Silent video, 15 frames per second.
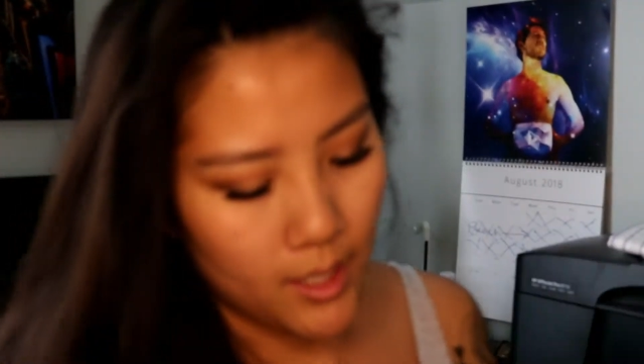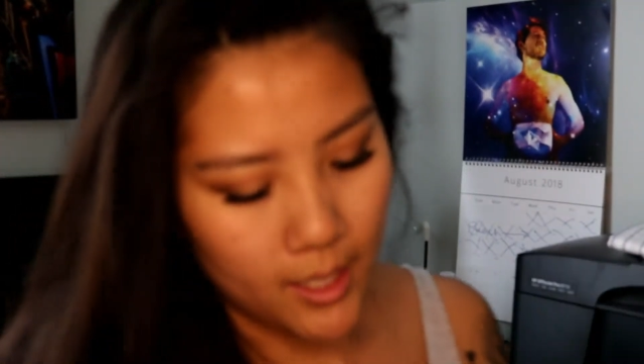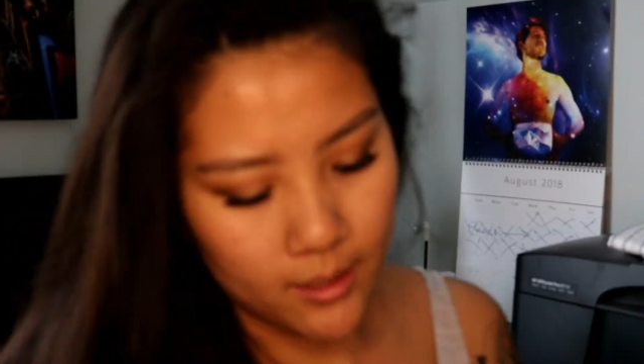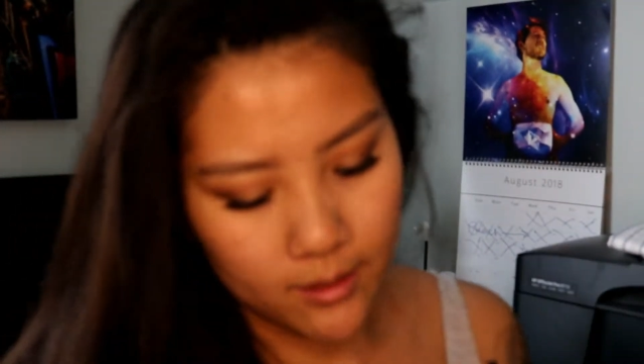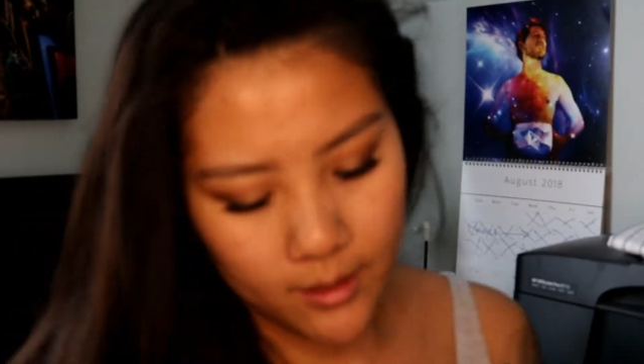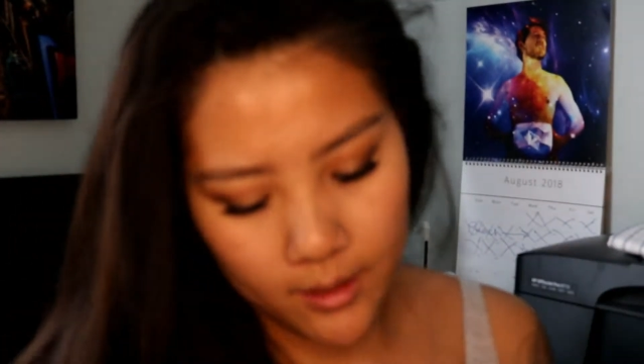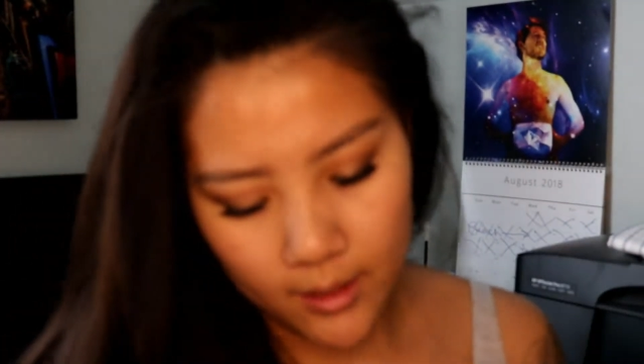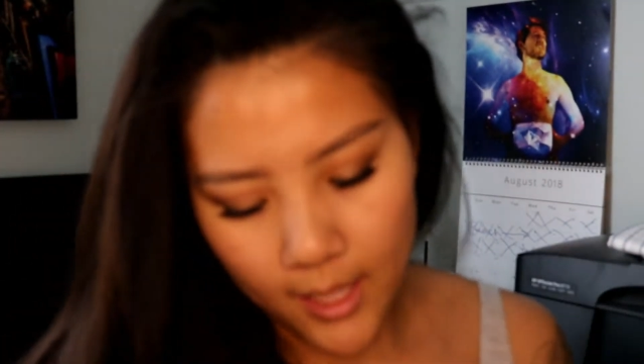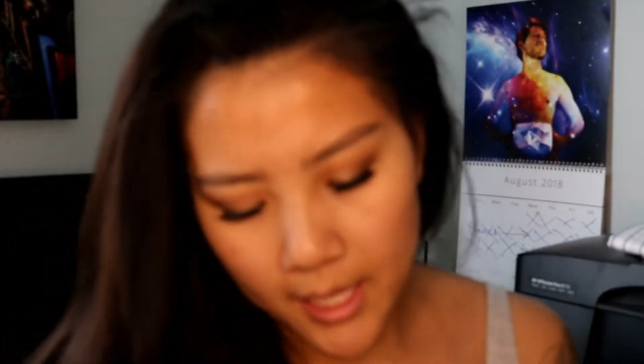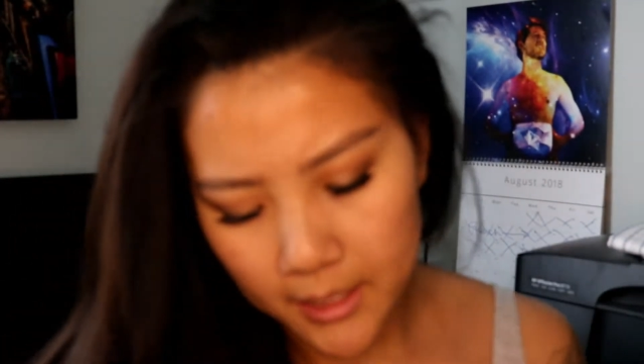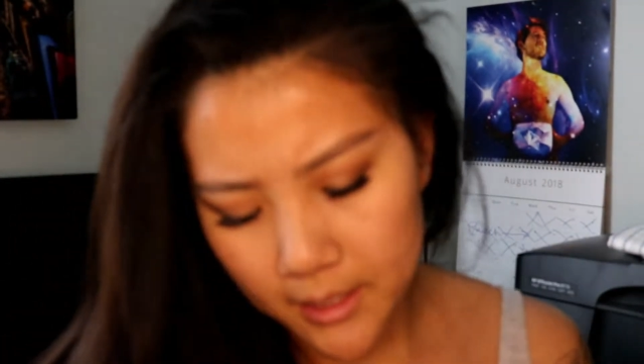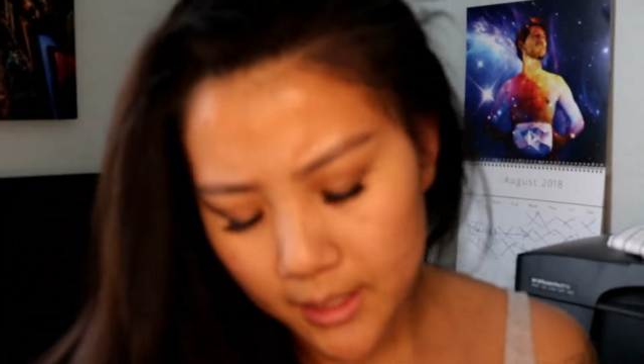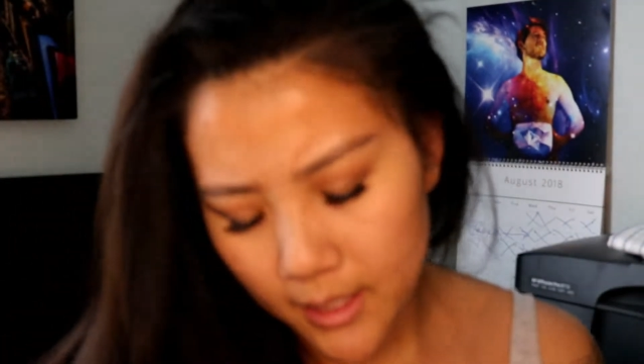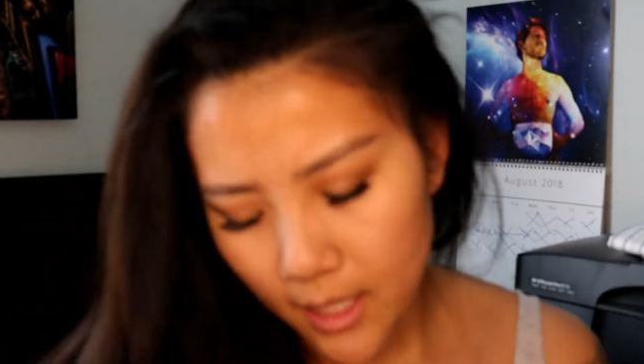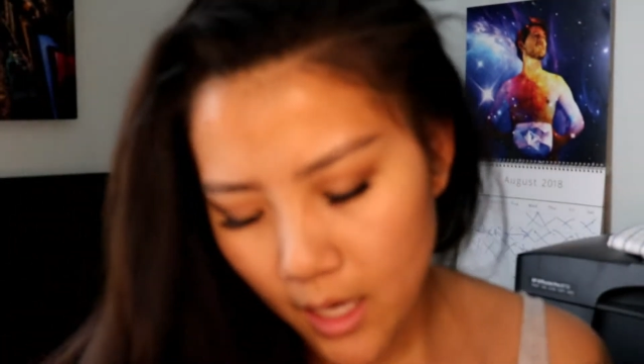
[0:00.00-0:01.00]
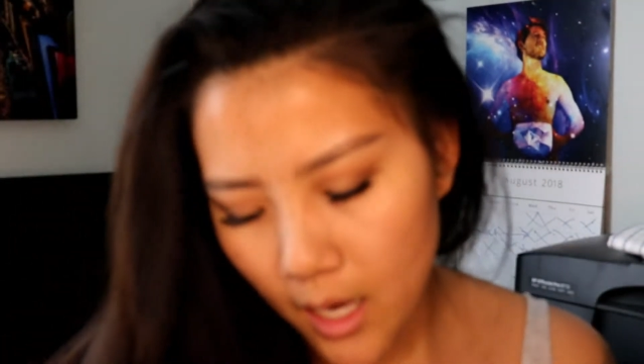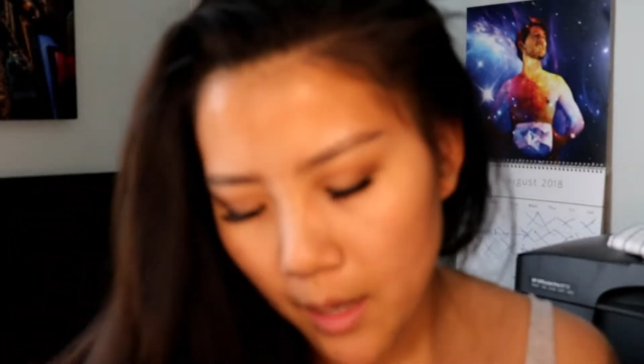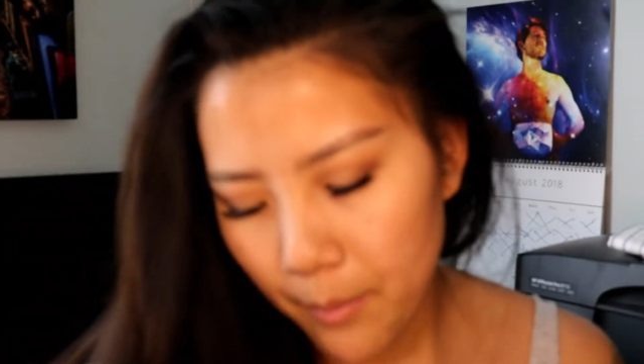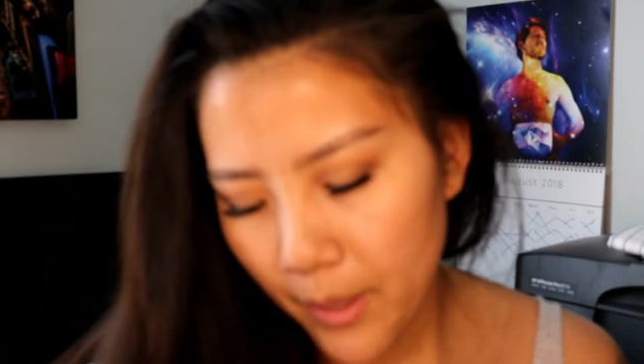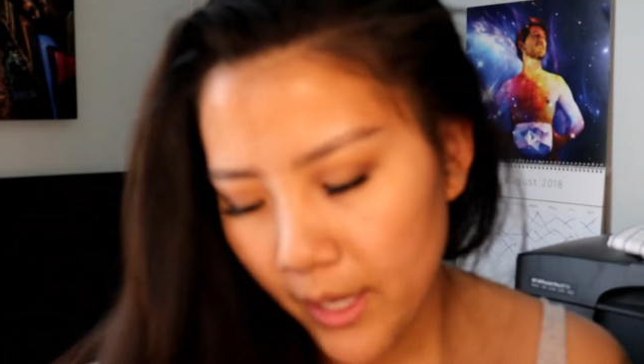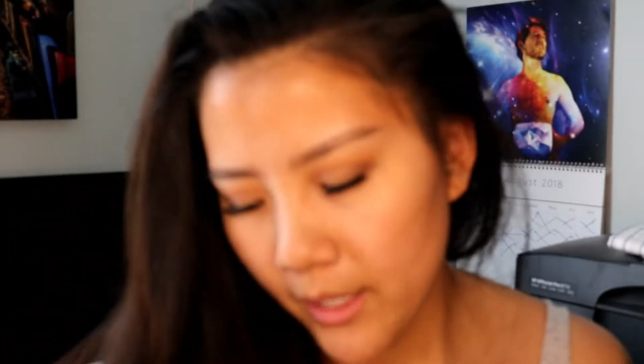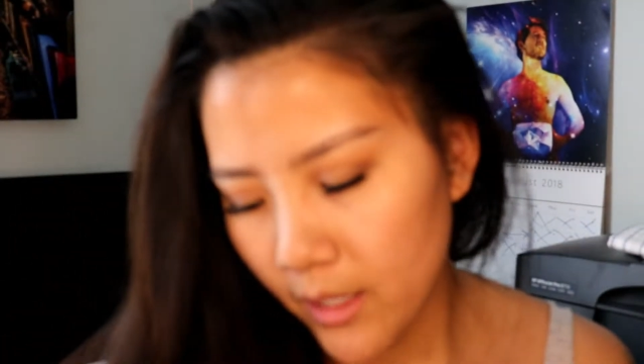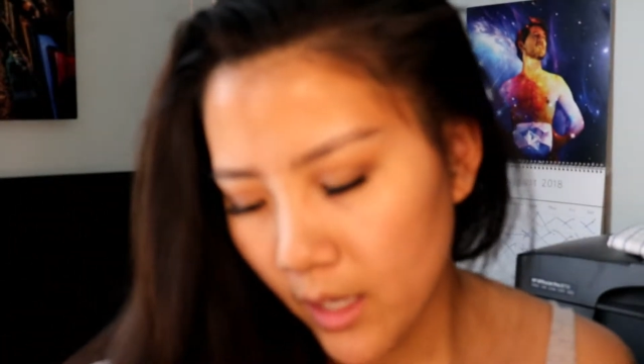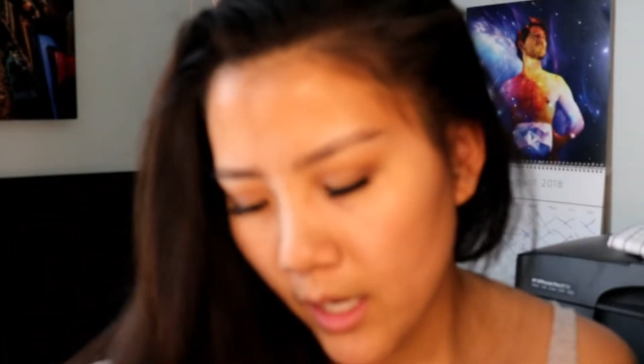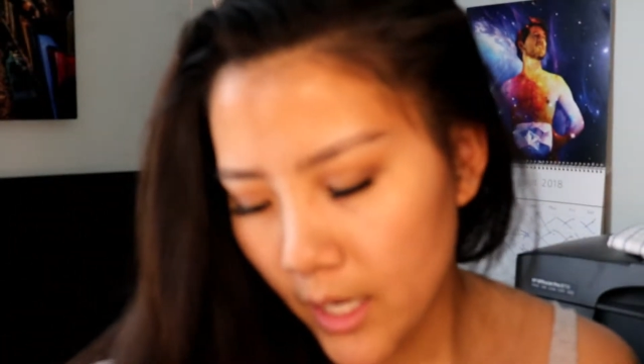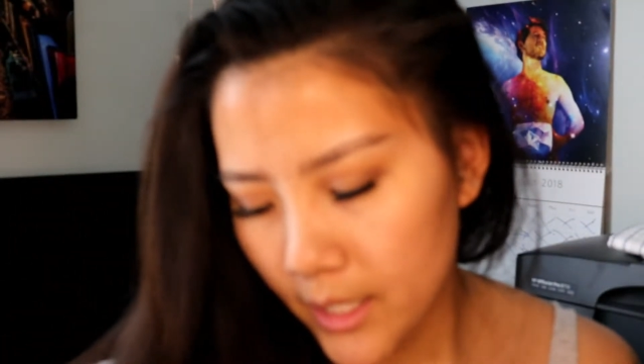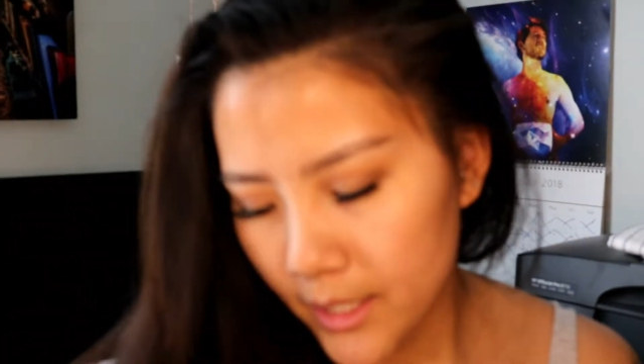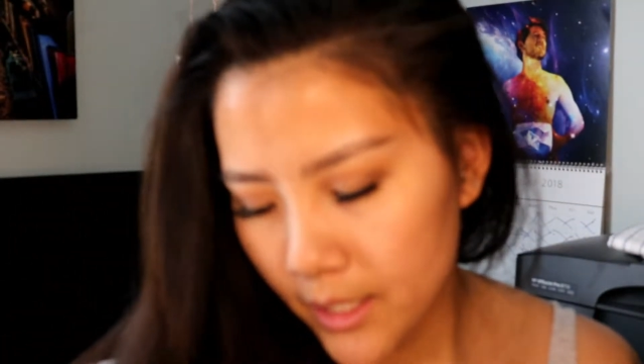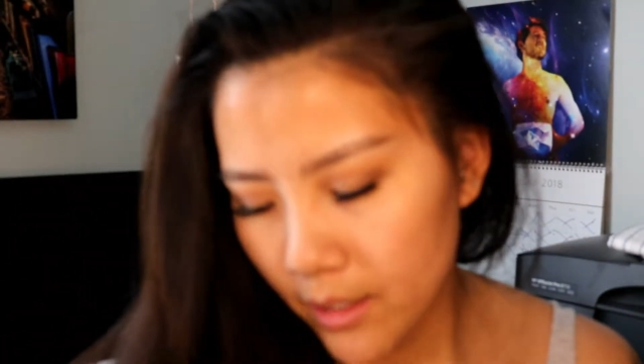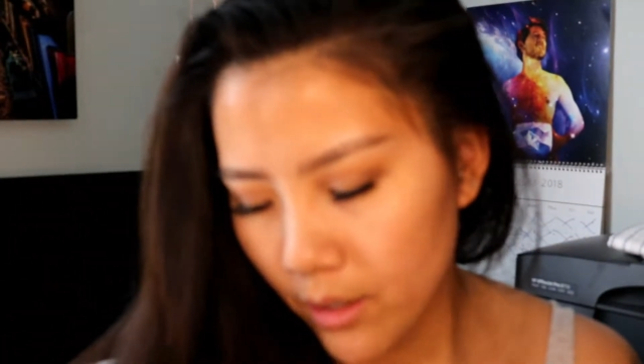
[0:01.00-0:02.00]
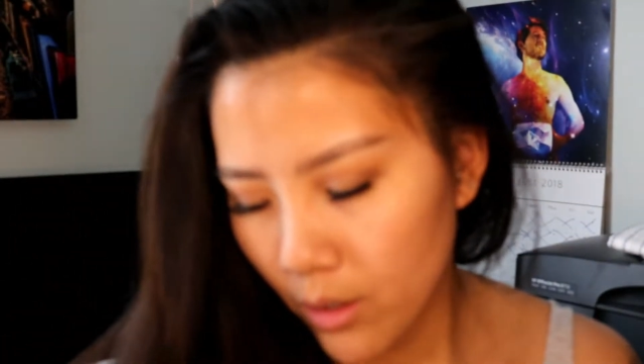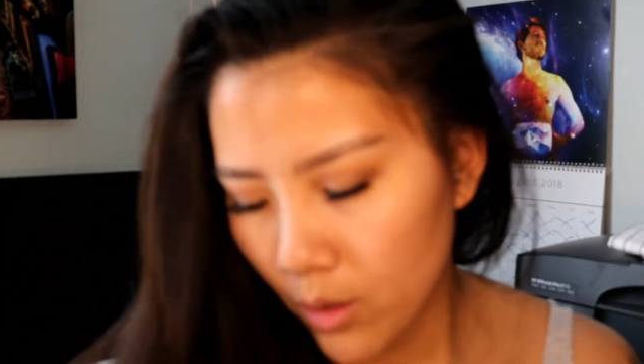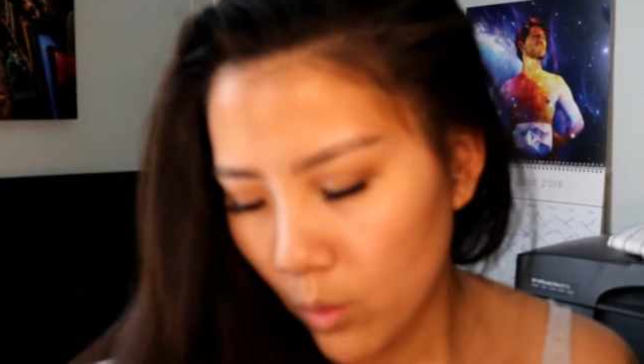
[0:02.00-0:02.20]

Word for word: And then the last top I got